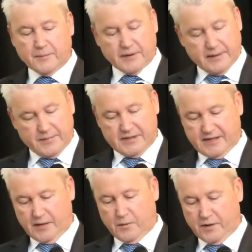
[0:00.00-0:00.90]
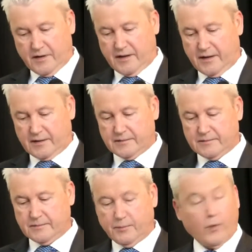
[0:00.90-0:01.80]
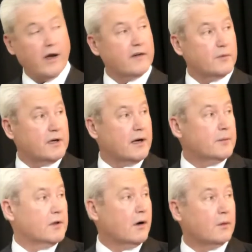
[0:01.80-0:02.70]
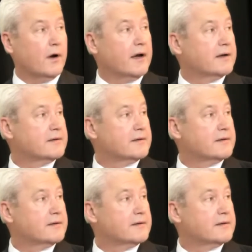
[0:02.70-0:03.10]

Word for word: But let me say one thing. Boy, have we come a long way.